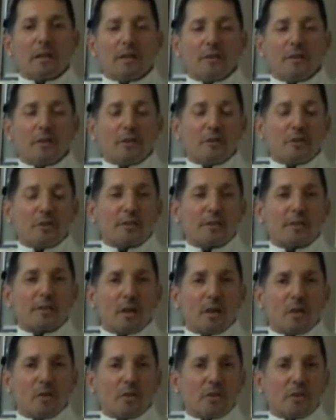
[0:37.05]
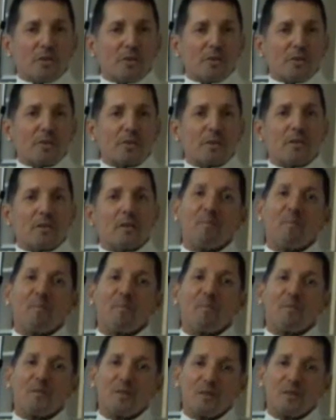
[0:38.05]
indigenous elders.
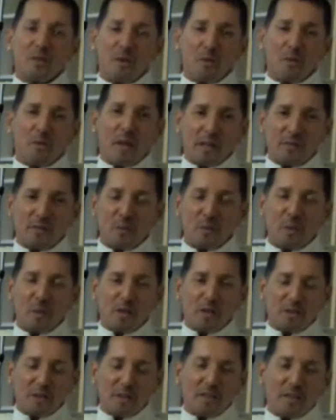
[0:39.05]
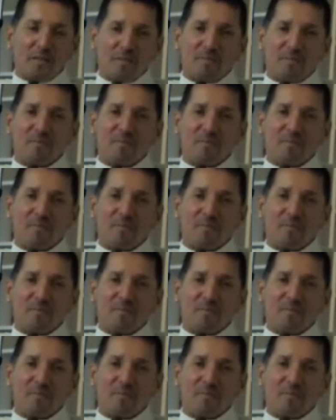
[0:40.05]
So thanks for watching.